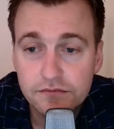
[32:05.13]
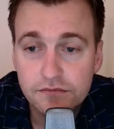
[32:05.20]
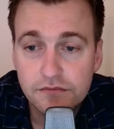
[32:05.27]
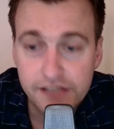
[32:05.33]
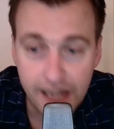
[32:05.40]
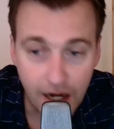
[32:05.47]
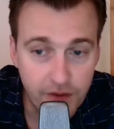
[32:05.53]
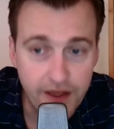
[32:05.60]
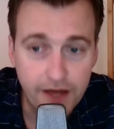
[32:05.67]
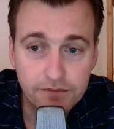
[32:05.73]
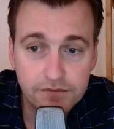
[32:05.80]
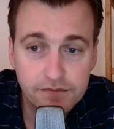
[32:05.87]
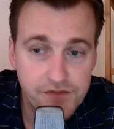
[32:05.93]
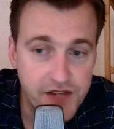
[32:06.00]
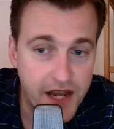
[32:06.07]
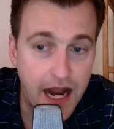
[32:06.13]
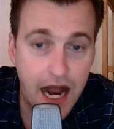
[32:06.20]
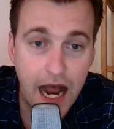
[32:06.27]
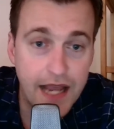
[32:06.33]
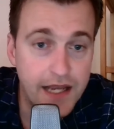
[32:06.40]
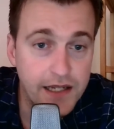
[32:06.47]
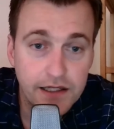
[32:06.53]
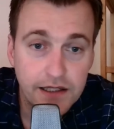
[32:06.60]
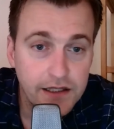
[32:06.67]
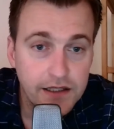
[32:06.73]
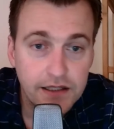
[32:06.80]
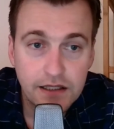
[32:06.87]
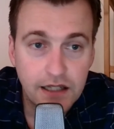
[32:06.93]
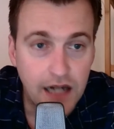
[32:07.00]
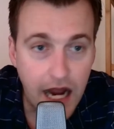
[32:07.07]
tell them, say,
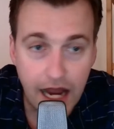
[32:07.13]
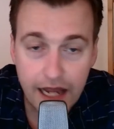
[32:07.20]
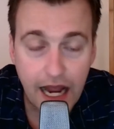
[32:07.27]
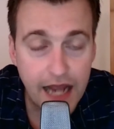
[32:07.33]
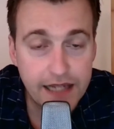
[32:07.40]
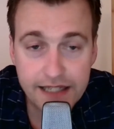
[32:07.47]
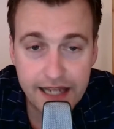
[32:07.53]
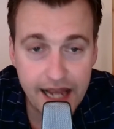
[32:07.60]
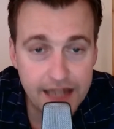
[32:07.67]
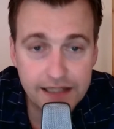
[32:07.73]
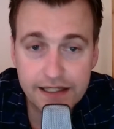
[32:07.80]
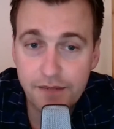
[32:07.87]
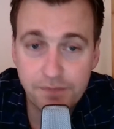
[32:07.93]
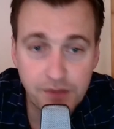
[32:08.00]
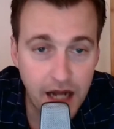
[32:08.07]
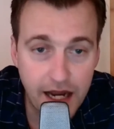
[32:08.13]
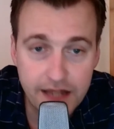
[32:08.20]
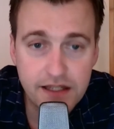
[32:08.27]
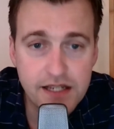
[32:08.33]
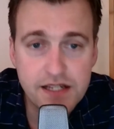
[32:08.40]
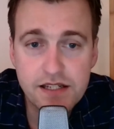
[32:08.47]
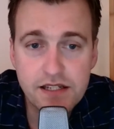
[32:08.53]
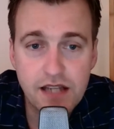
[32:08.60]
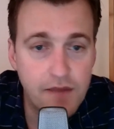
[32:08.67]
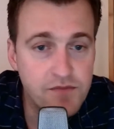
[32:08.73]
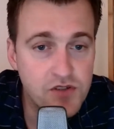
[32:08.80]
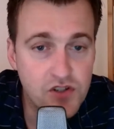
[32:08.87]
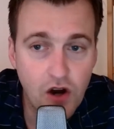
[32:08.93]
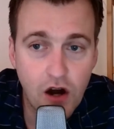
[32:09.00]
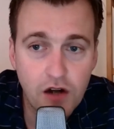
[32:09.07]
I can't get behind this. I'm
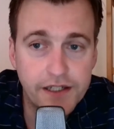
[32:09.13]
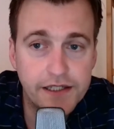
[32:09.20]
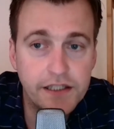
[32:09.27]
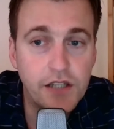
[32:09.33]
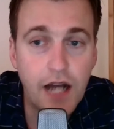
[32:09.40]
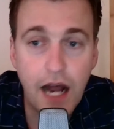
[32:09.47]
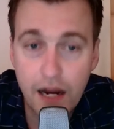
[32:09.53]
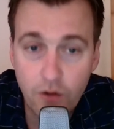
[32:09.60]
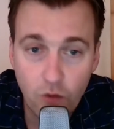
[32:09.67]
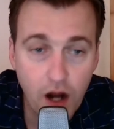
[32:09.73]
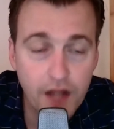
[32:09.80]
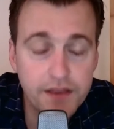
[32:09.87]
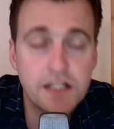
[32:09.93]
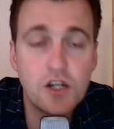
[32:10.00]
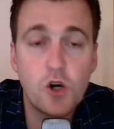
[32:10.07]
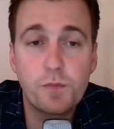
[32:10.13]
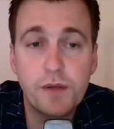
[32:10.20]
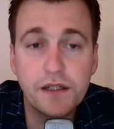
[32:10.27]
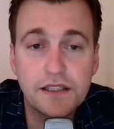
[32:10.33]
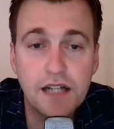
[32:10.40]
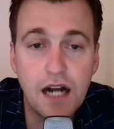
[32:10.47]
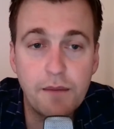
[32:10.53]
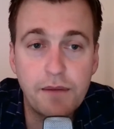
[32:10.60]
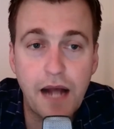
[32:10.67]
sorry. I want the Open Cup.